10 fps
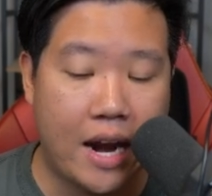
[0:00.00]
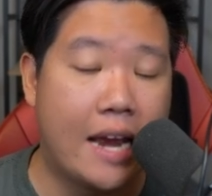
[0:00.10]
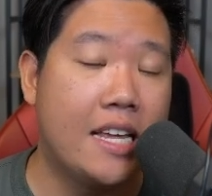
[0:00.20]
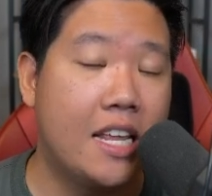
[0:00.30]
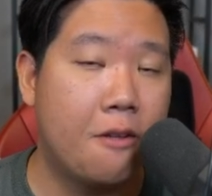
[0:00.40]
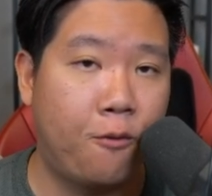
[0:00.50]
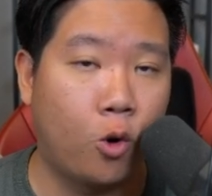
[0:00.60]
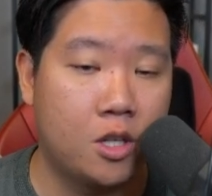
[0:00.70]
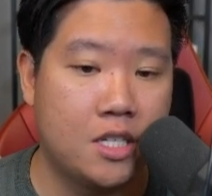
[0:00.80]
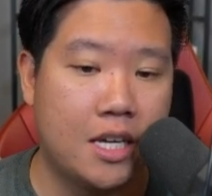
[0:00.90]
I need it
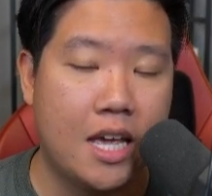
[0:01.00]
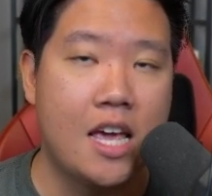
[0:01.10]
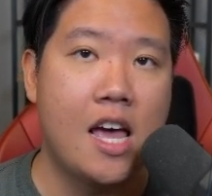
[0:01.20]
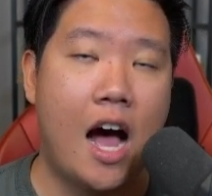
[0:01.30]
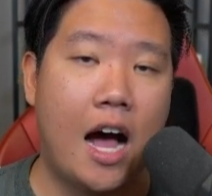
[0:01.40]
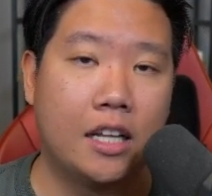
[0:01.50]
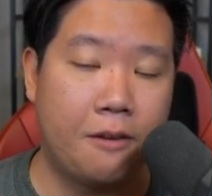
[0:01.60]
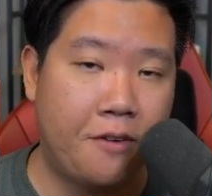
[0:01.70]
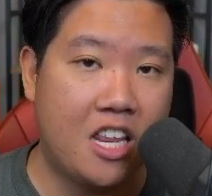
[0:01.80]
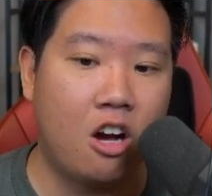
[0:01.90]
for the
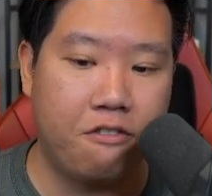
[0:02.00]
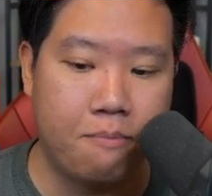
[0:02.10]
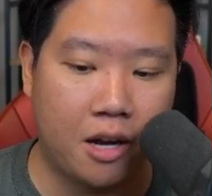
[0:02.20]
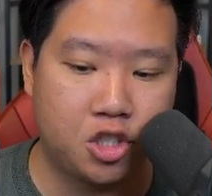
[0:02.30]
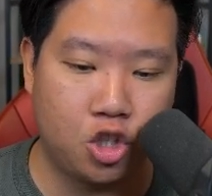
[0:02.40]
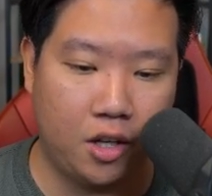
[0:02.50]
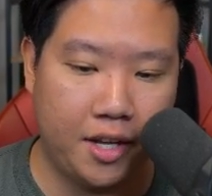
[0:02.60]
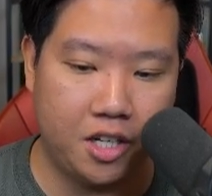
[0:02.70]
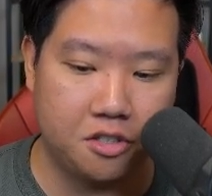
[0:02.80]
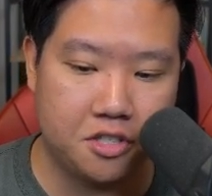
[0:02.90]
defeating of monster
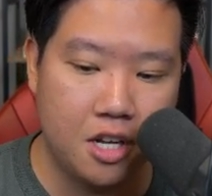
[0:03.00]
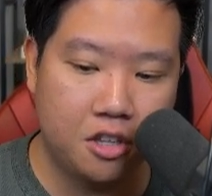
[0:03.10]
layers.